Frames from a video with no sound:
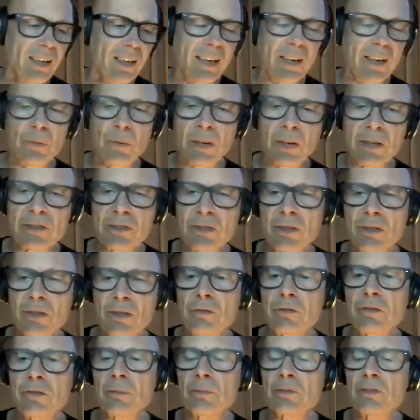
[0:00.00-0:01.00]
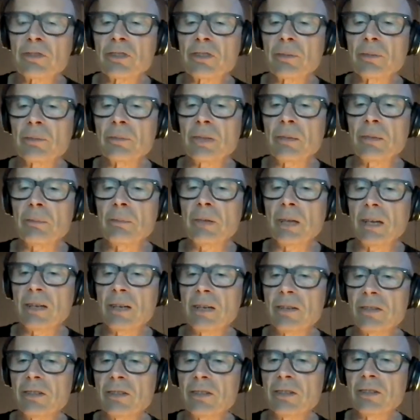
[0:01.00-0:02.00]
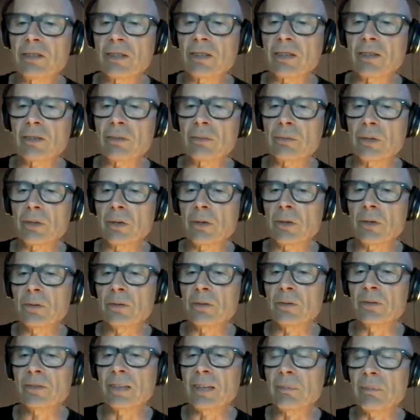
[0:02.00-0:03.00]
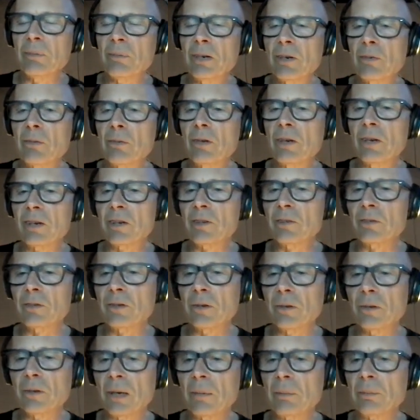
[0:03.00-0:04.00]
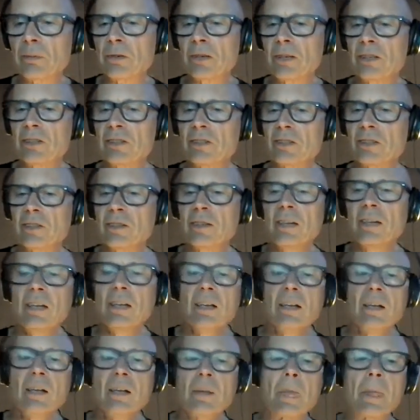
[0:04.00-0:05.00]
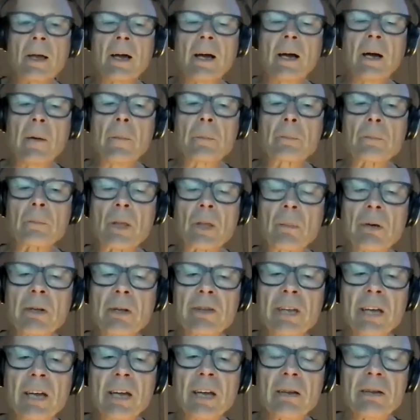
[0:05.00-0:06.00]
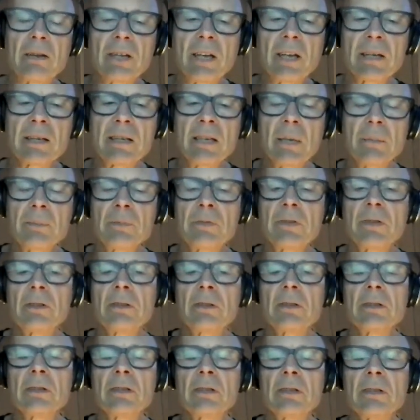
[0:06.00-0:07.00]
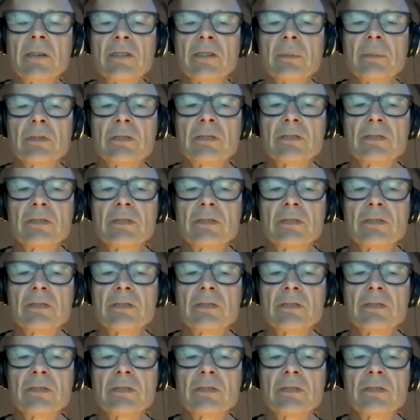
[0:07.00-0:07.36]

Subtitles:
rescued from some abandoned marijuana grow operation. But that got them